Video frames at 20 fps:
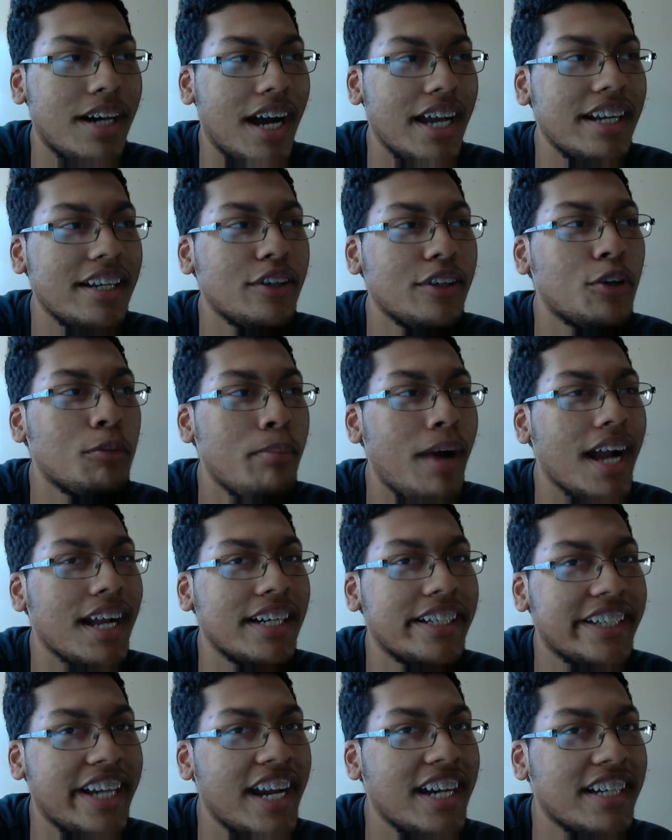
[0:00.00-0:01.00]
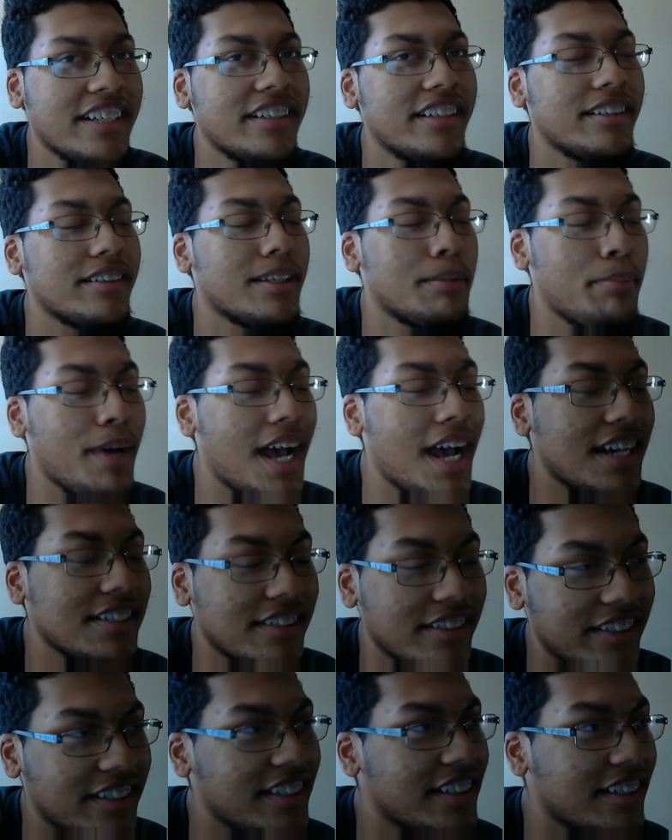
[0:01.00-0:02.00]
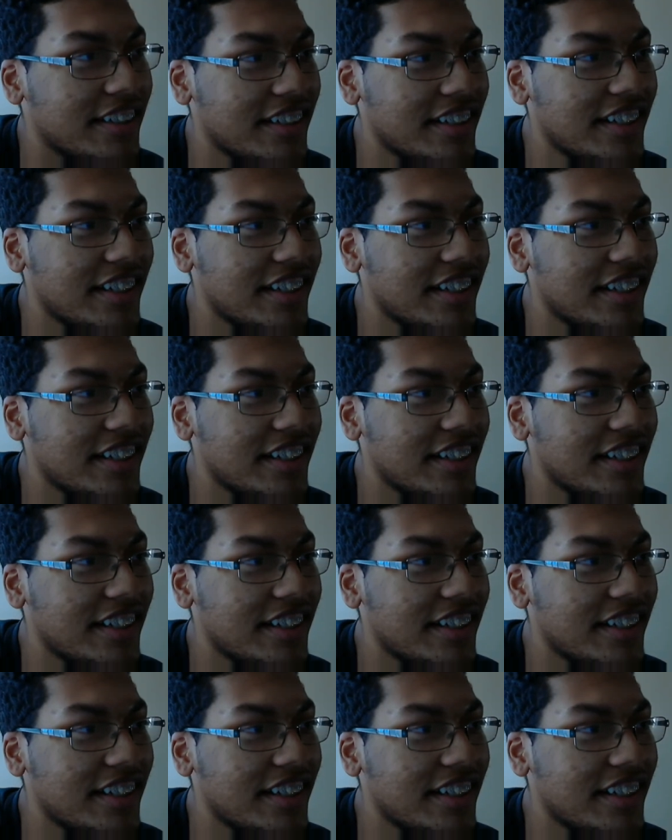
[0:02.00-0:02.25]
He didn't go back and change the past again.